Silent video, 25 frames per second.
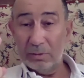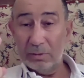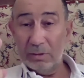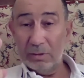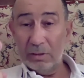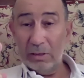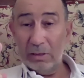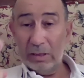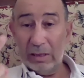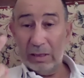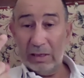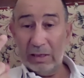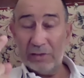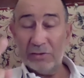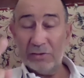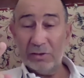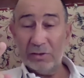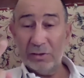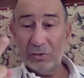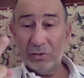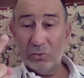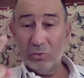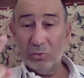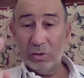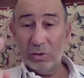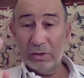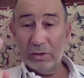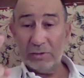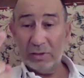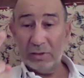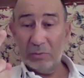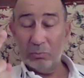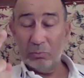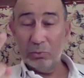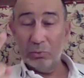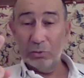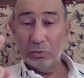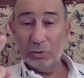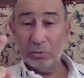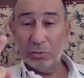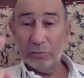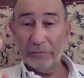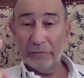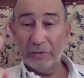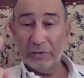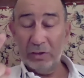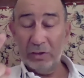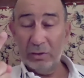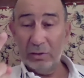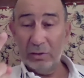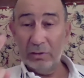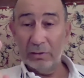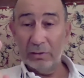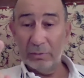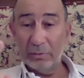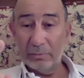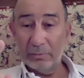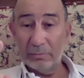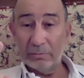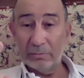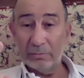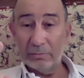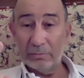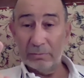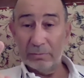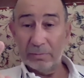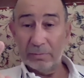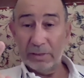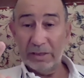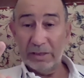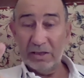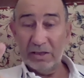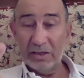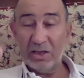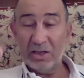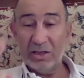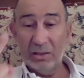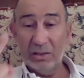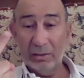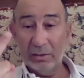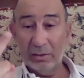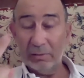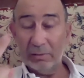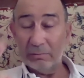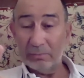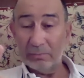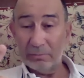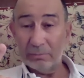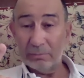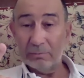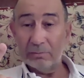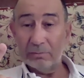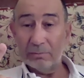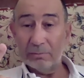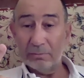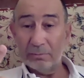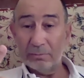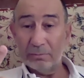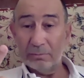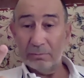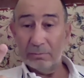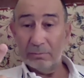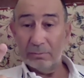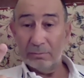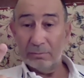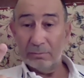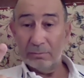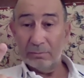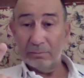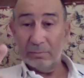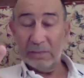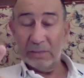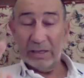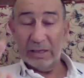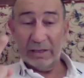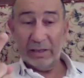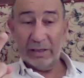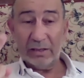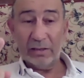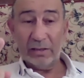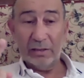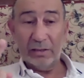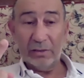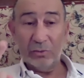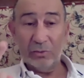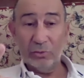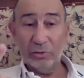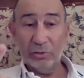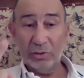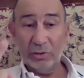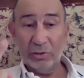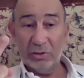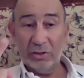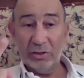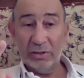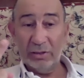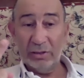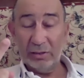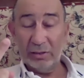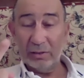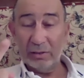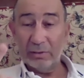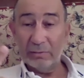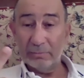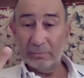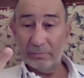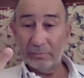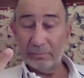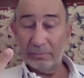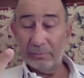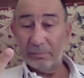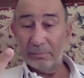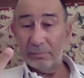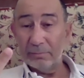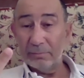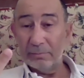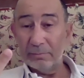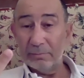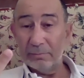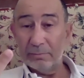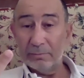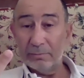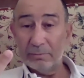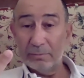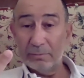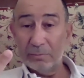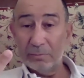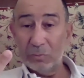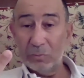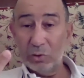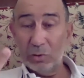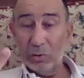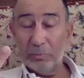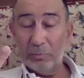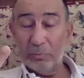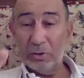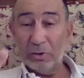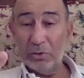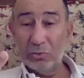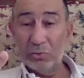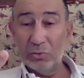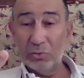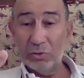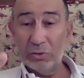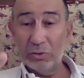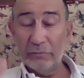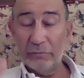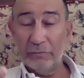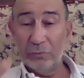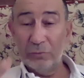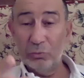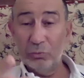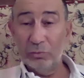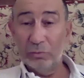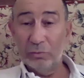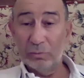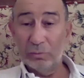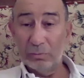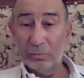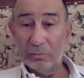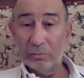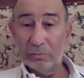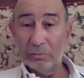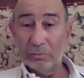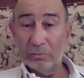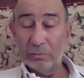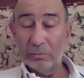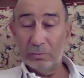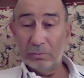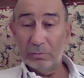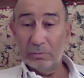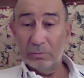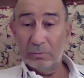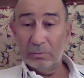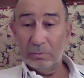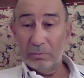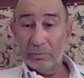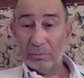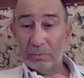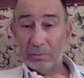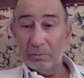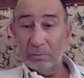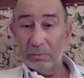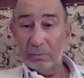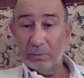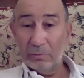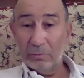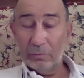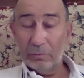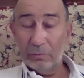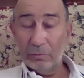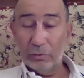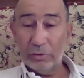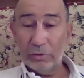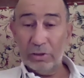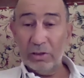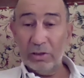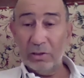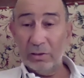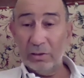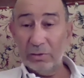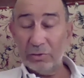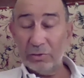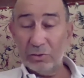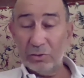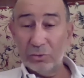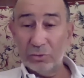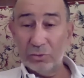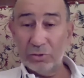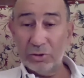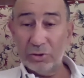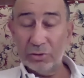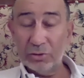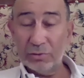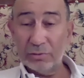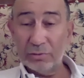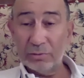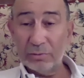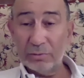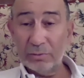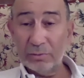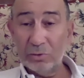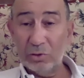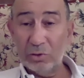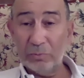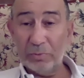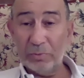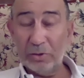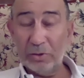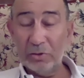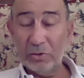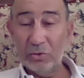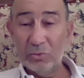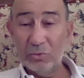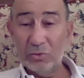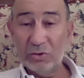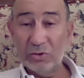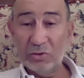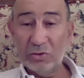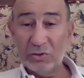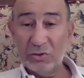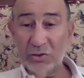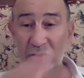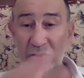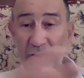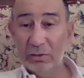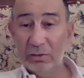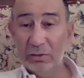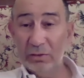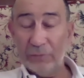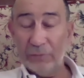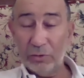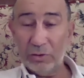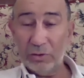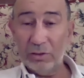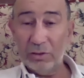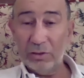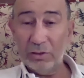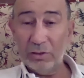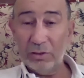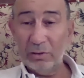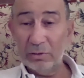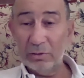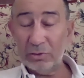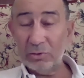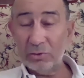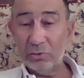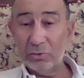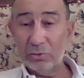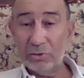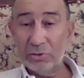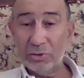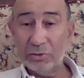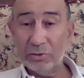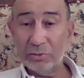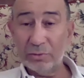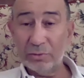Either you are a supporter of Hitler and killer, directly or indirectly. You are producing food for Hitler soldiers. You are producing steel for Hitler soldiers.